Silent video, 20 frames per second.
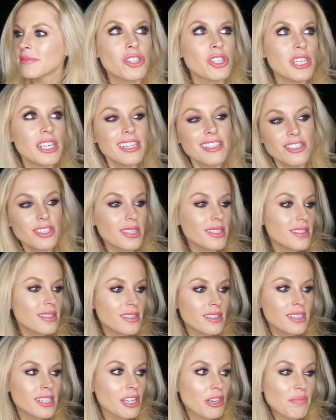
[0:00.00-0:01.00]
She
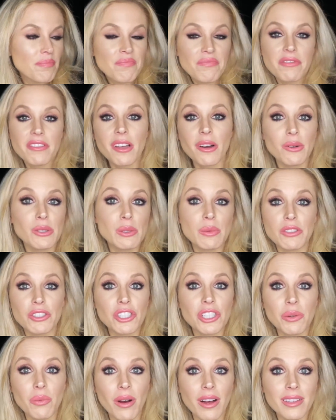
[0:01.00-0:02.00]
just knows what
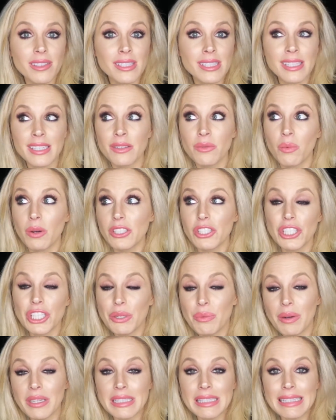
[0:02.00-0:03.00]
she wants, and what she
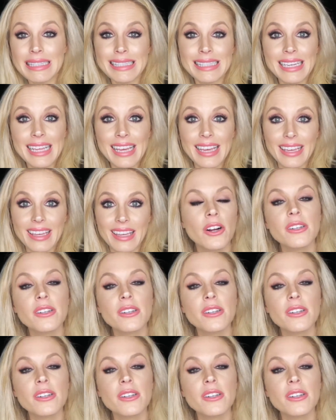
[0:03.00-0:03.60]
wants is Nick.